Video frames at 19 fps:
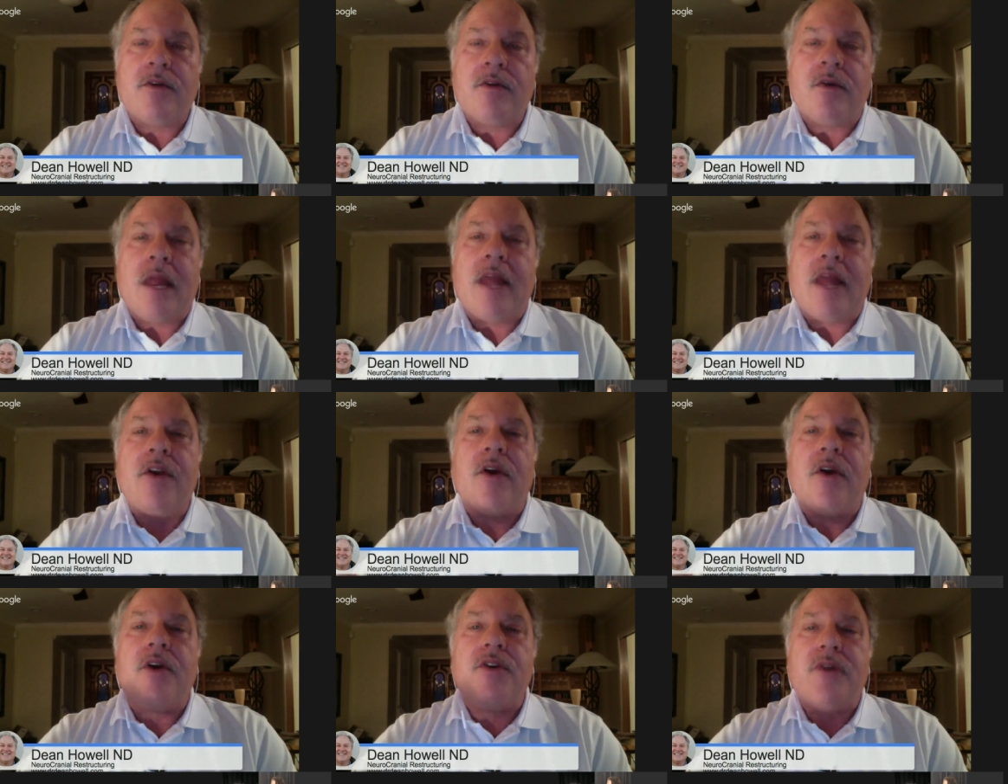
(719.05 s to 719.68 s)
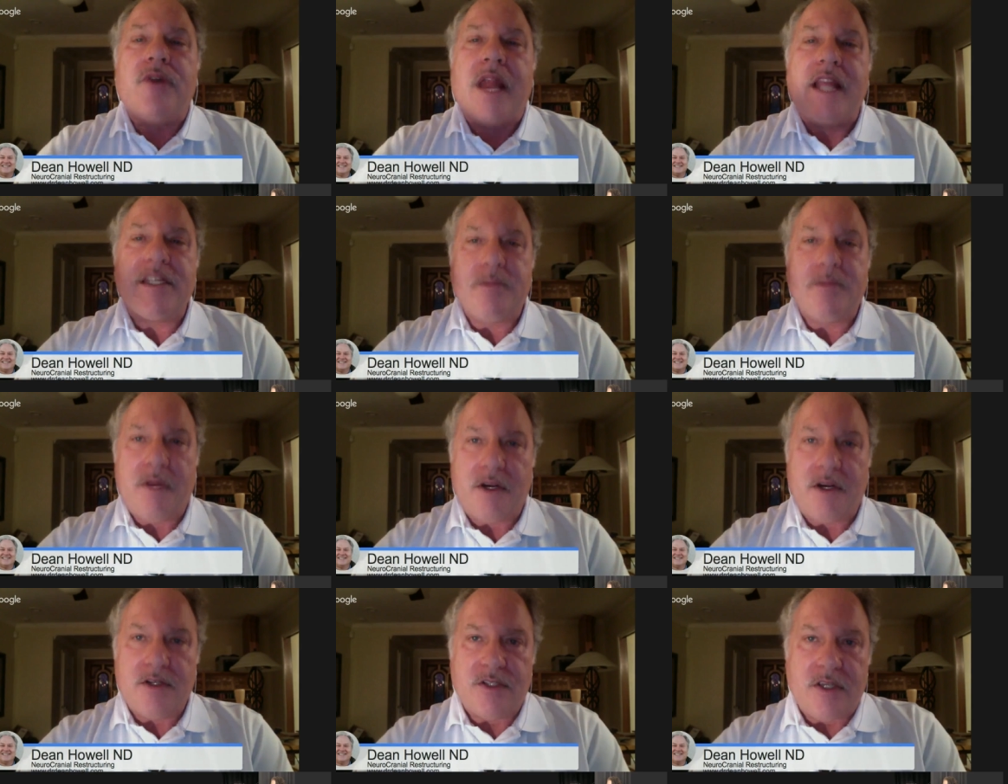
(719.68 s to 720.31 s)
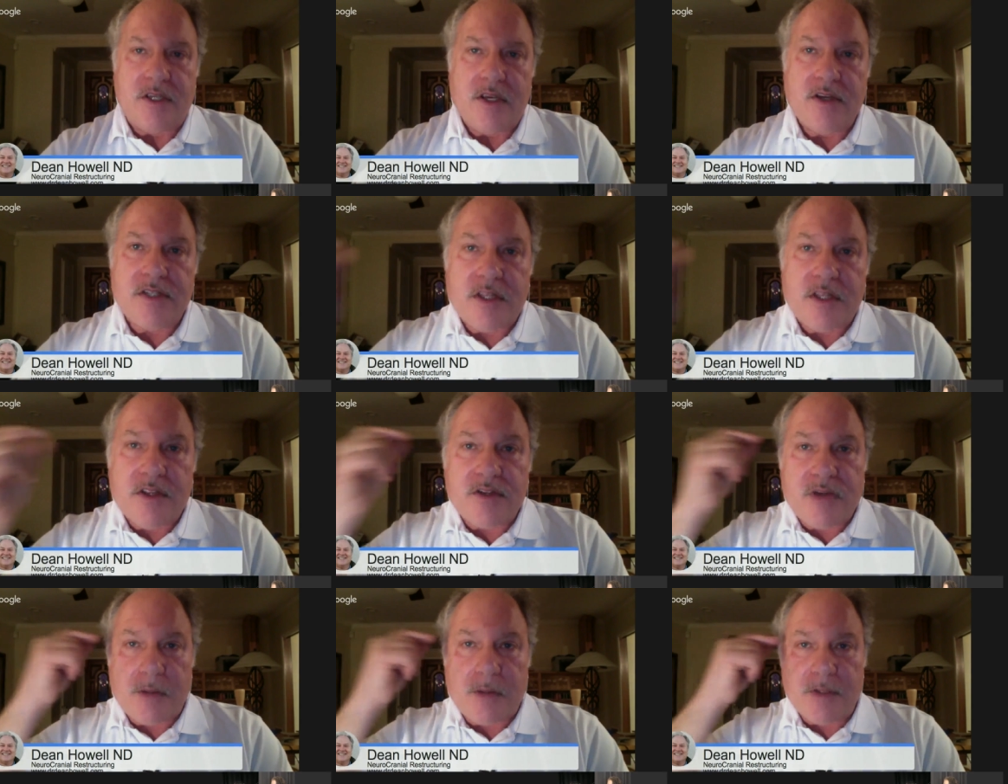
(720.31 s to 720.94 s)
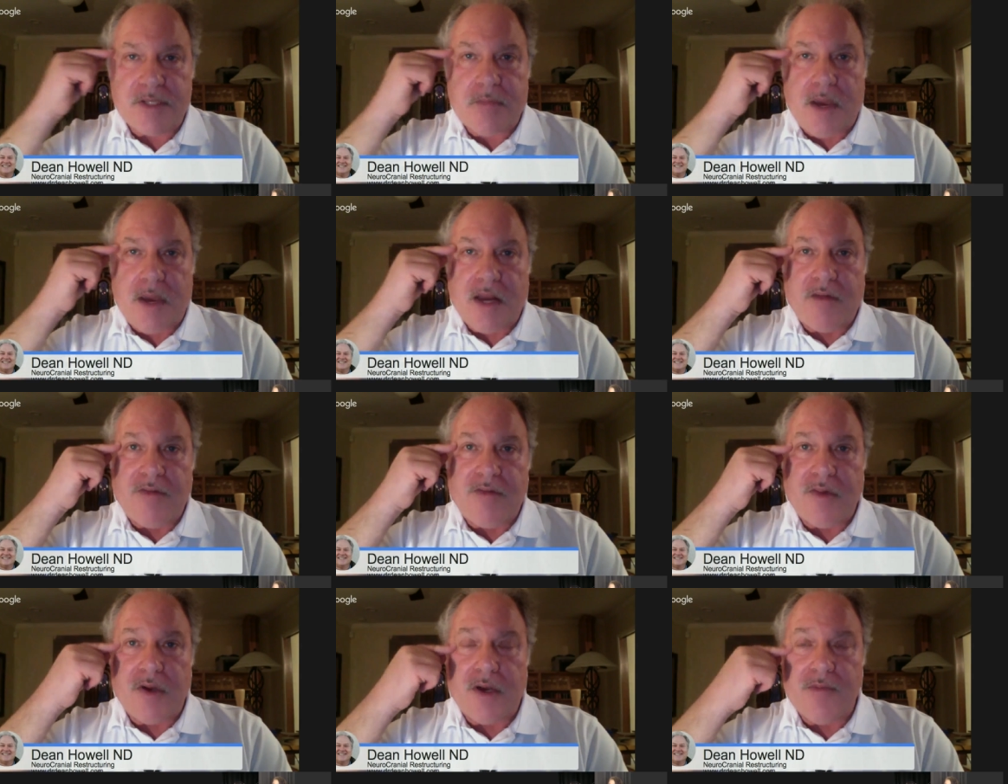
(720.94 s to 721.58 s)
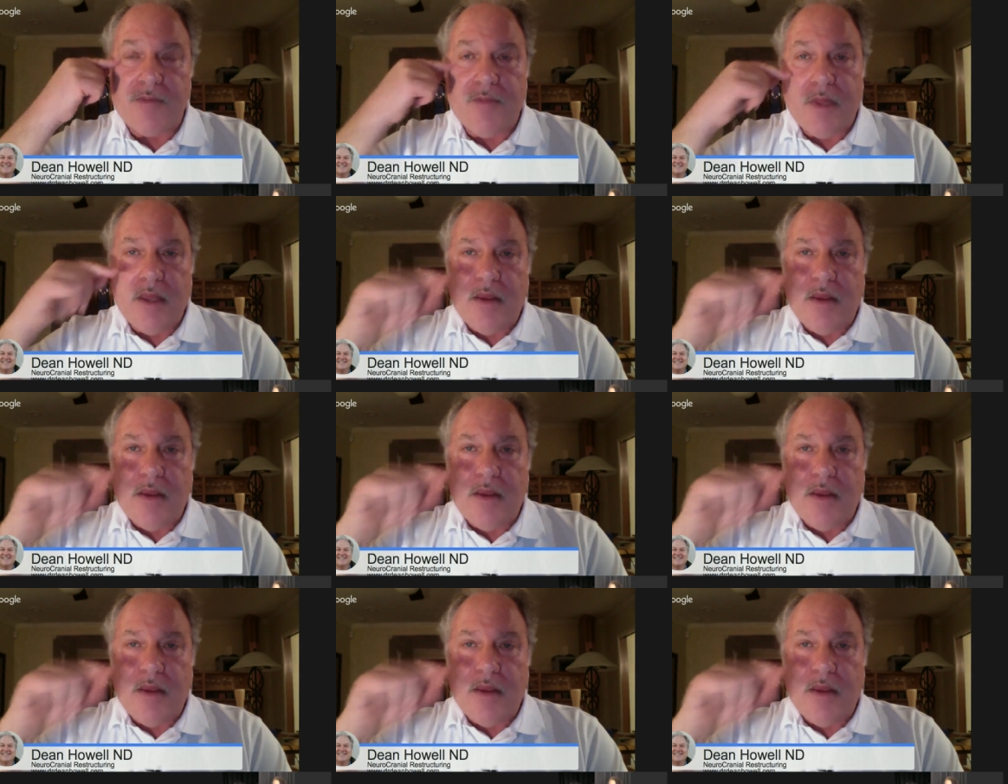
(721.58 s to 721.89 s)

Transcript: neurotransmitters used in the cerebrospinal fluid.